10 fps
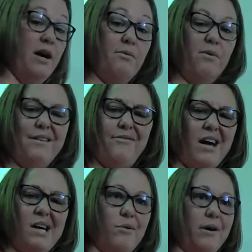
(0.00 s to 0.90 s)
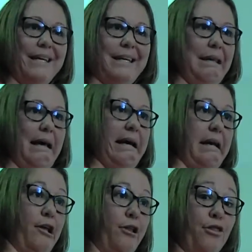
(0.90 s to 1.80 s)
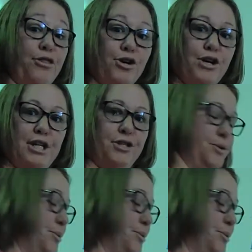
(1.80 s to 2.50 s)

What if I wanted like 32?